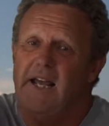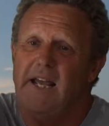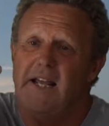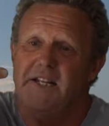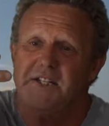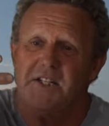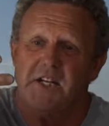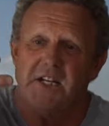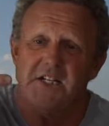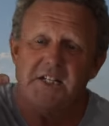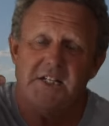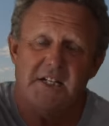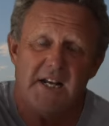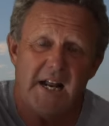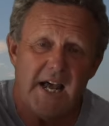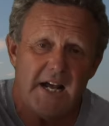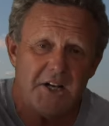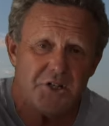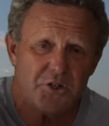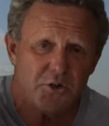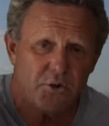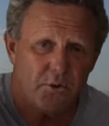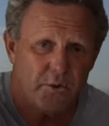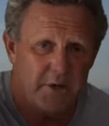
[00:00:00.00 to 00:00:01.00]
It's a
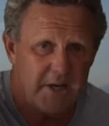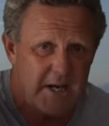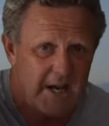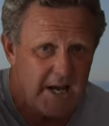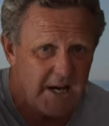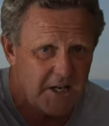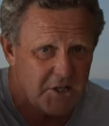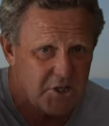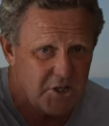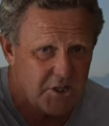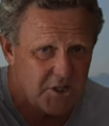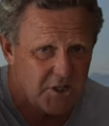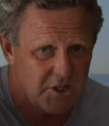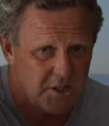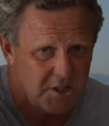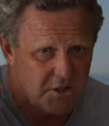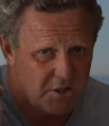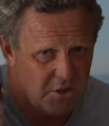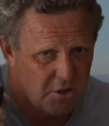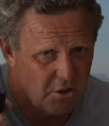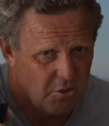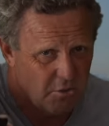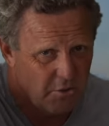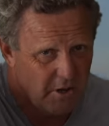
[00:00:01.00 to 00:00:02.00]
natural reaction
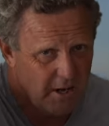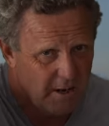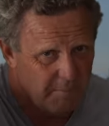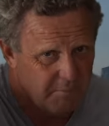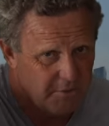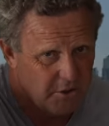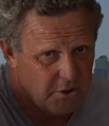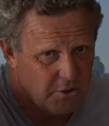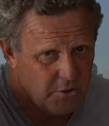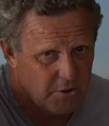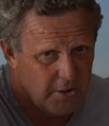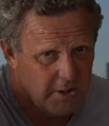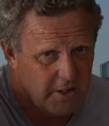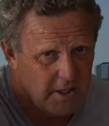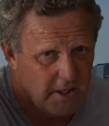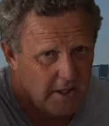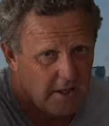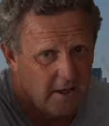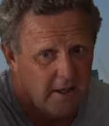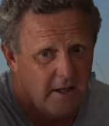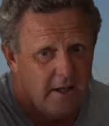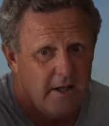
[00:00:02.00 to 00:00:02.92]
to grab the trigger.